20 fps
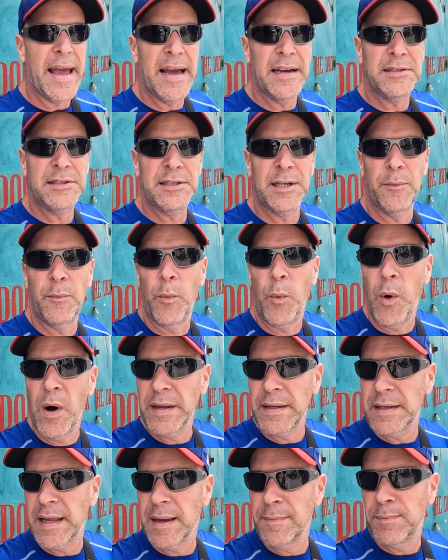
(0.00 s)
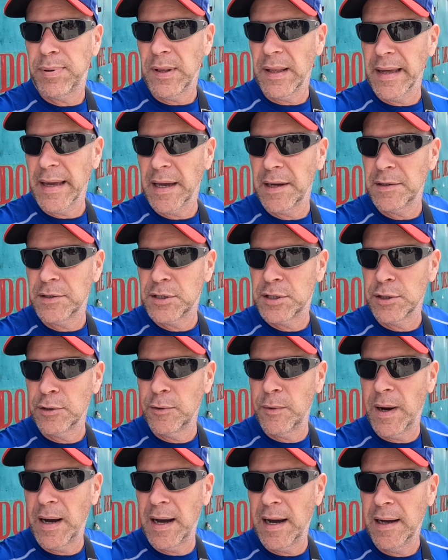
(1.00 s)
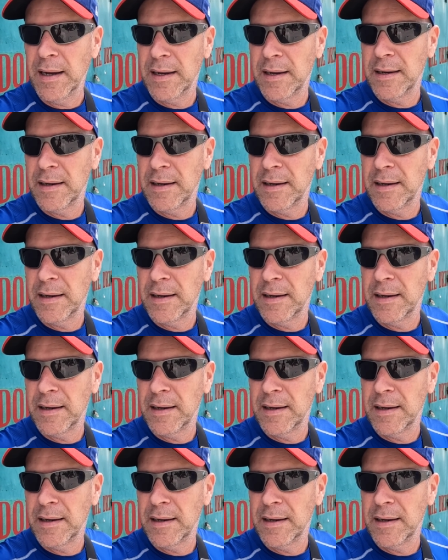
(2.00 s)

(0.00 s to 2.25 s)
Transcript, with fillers: asked them what they plan to, uh,